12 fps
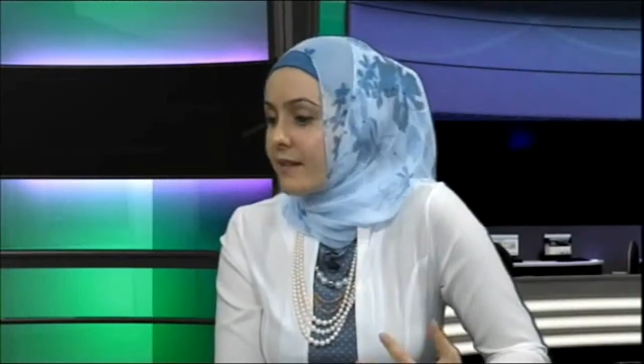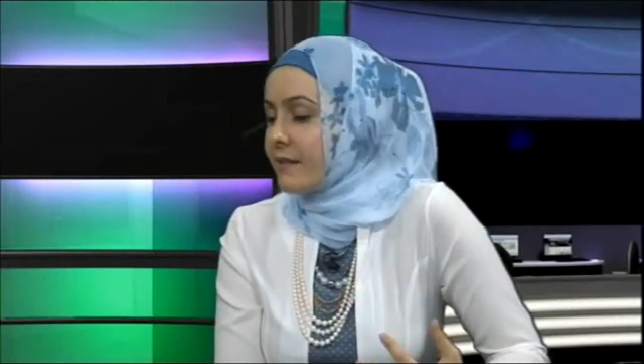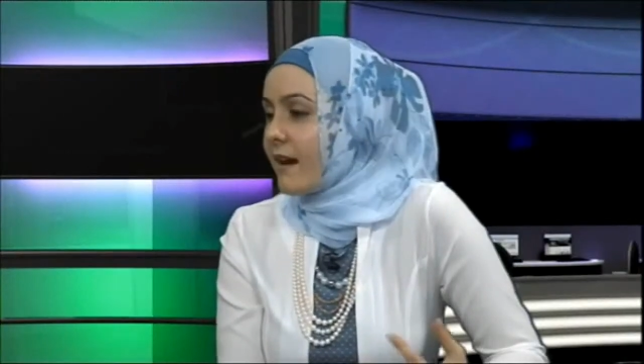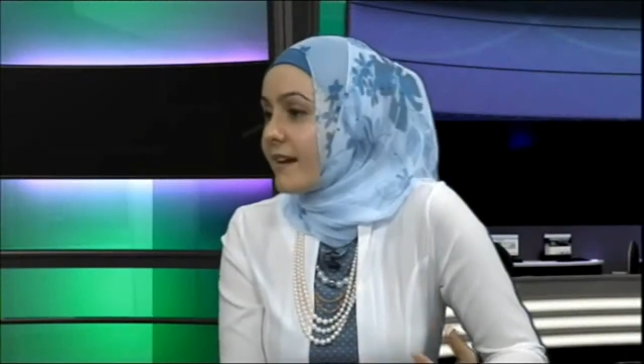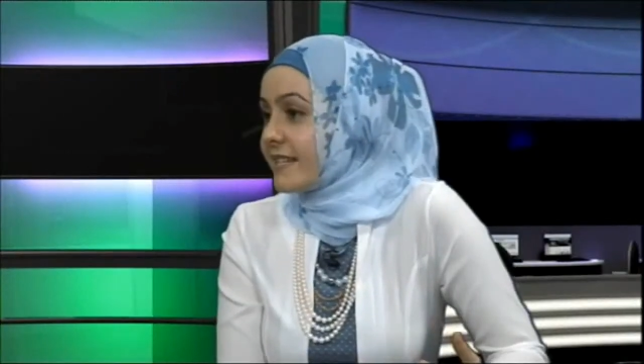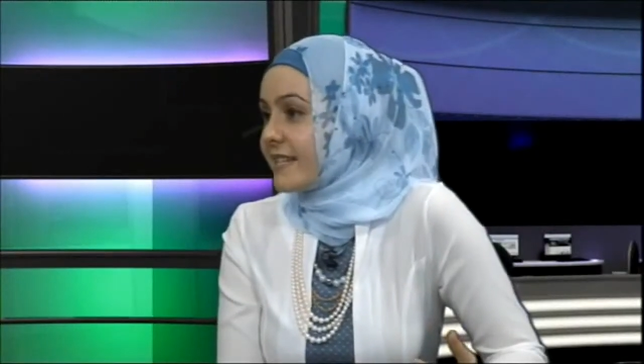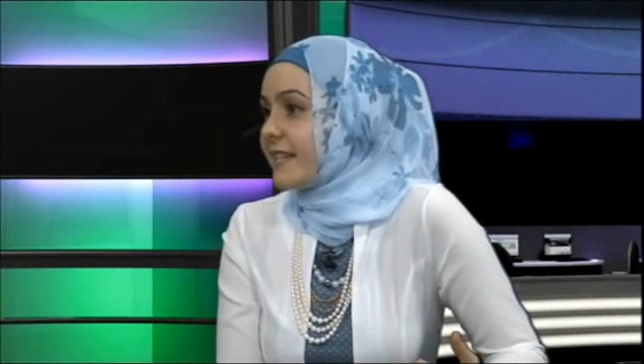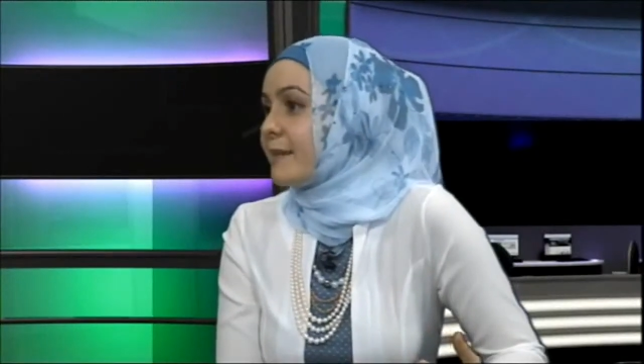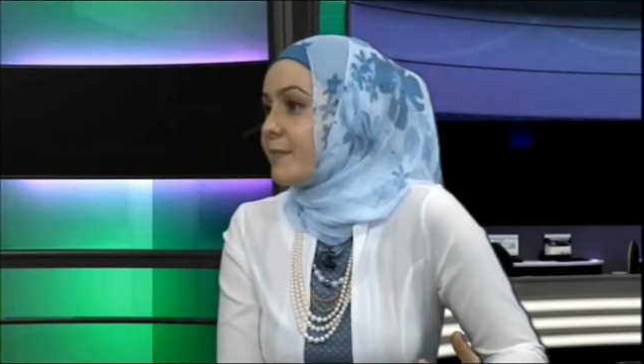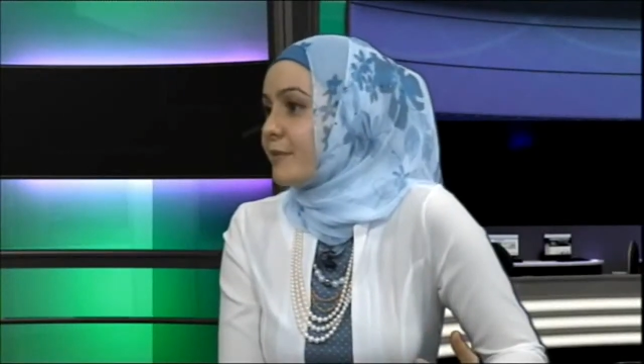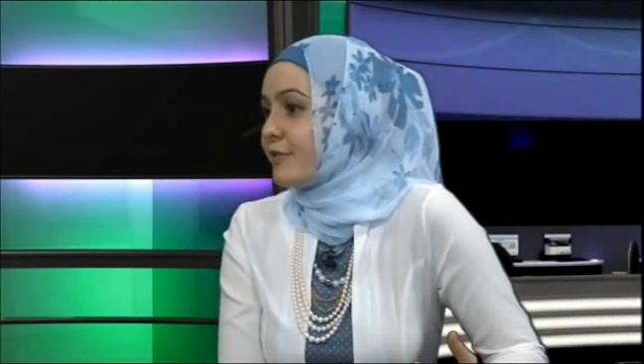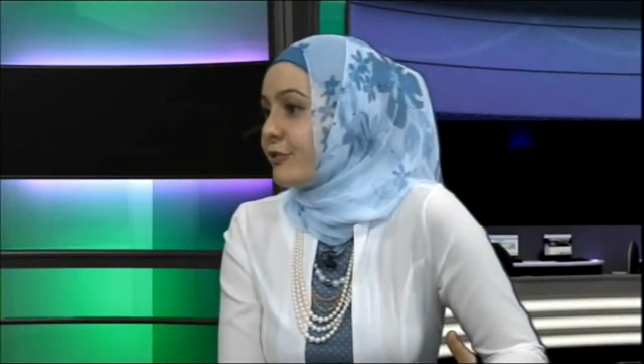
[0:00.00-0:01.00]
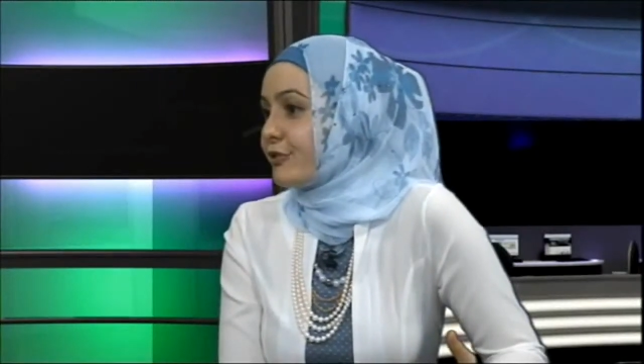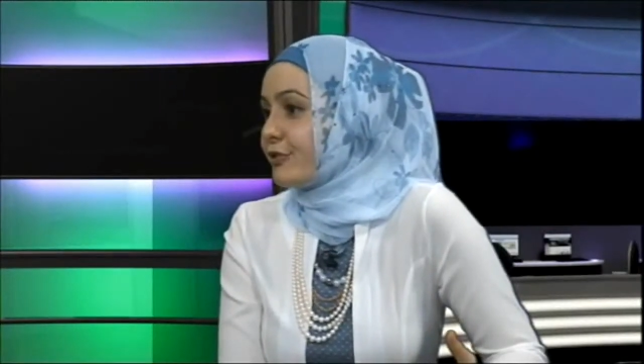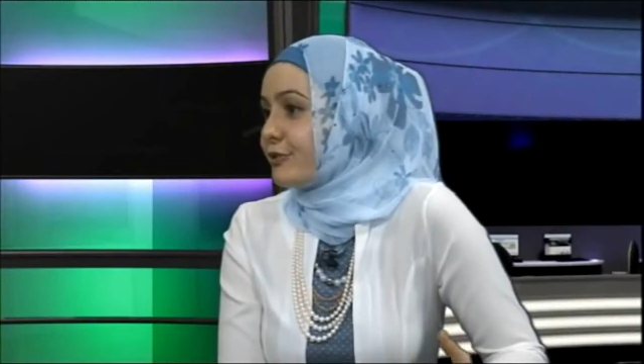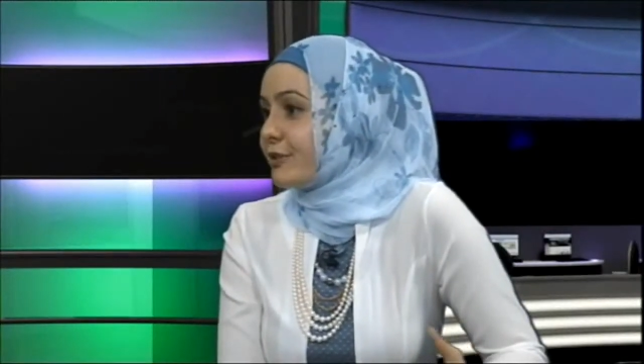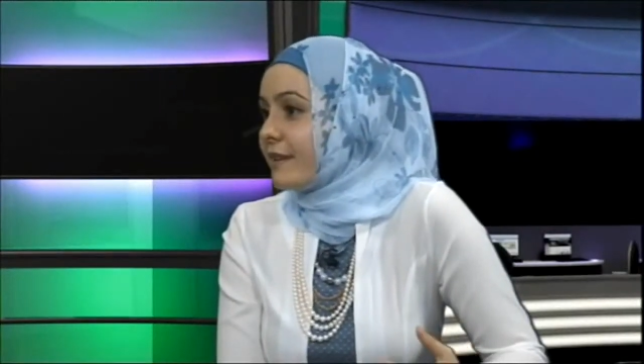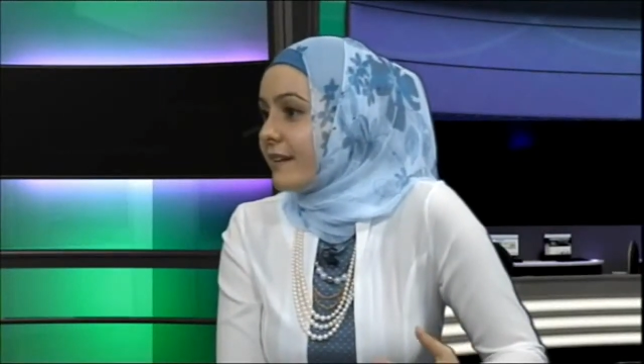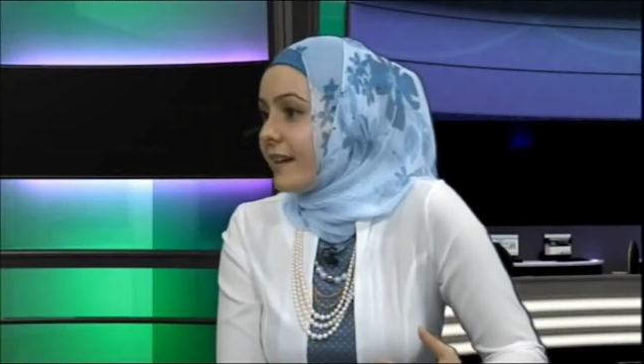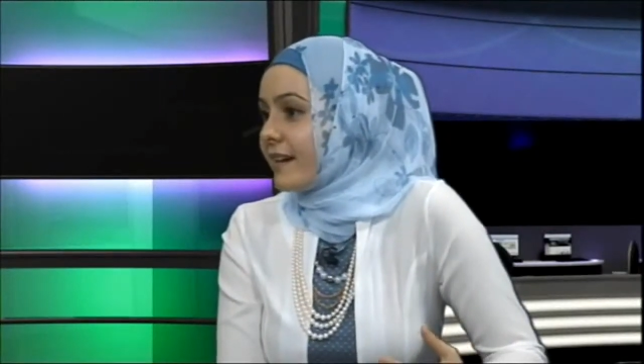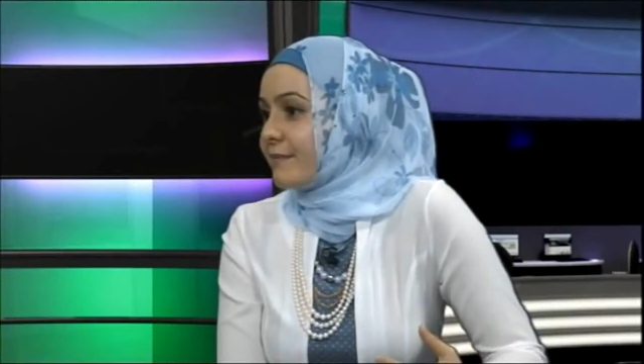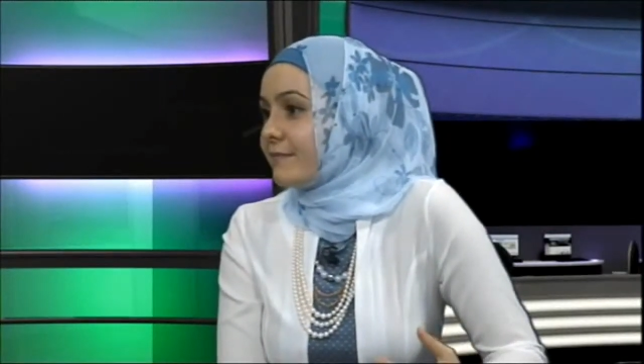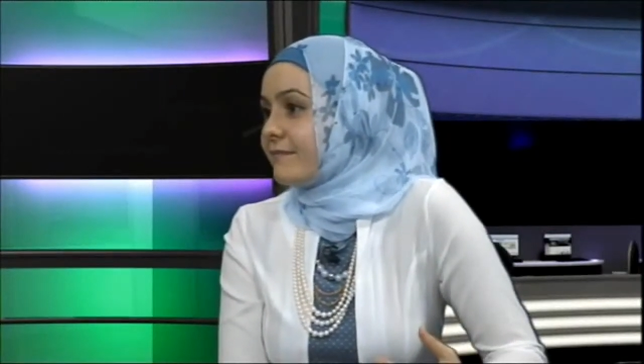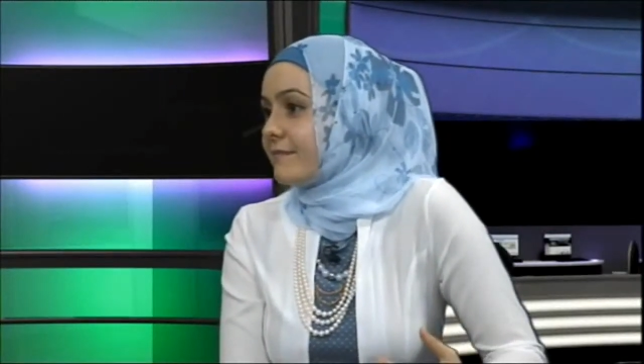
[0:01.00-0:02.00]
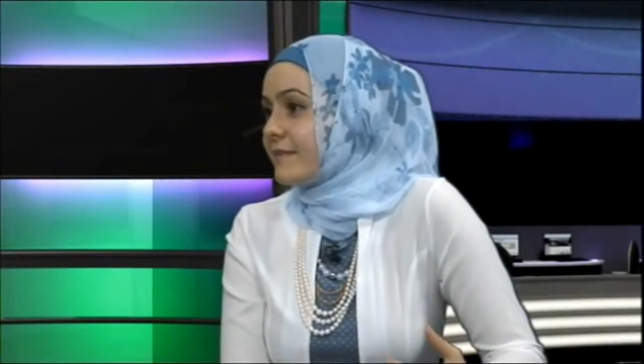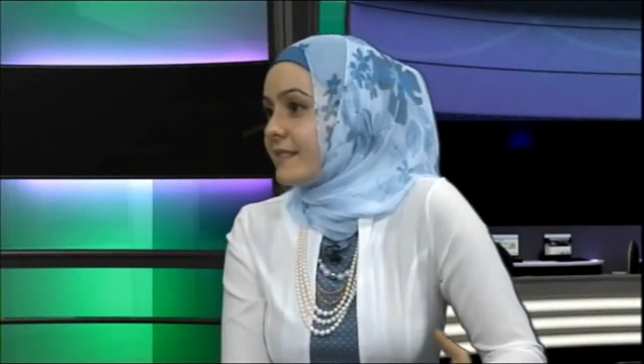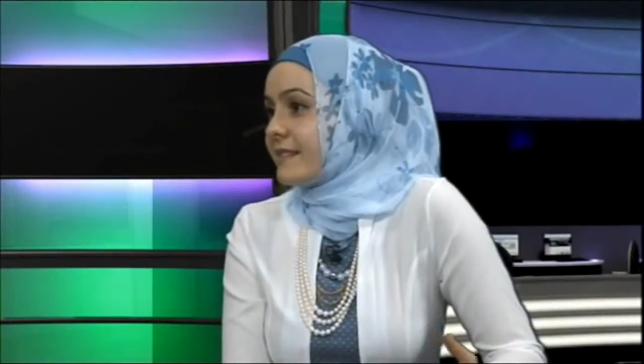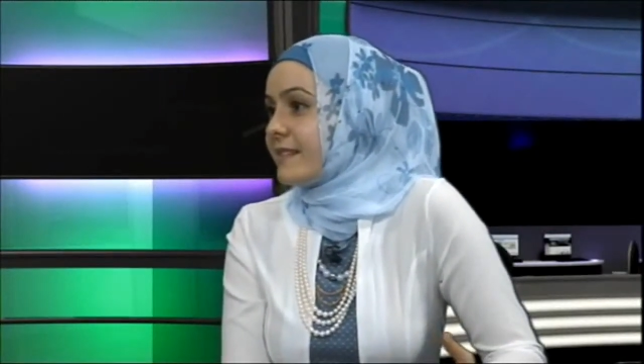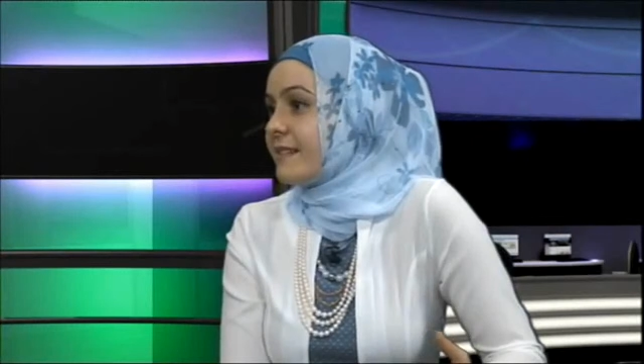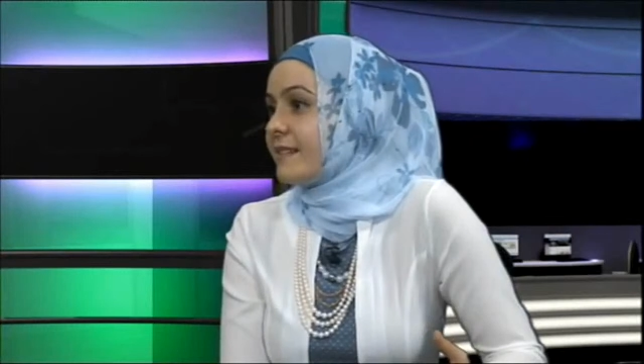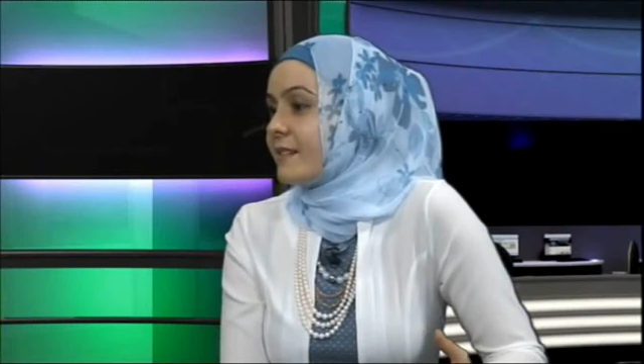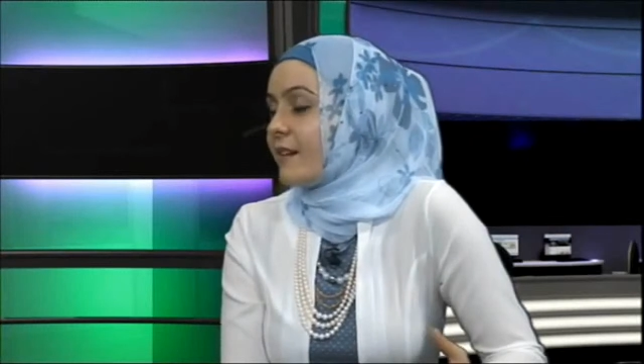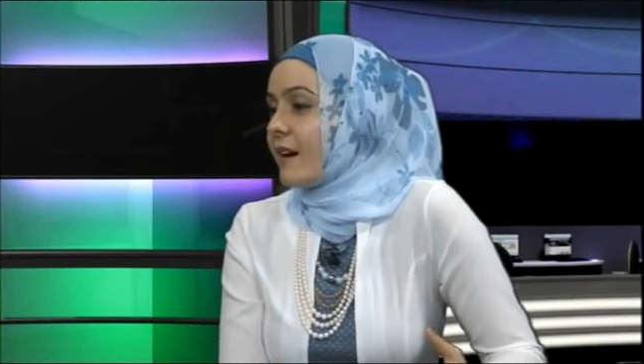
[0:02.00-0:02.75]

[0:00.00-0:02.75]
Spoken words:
an IT professional said,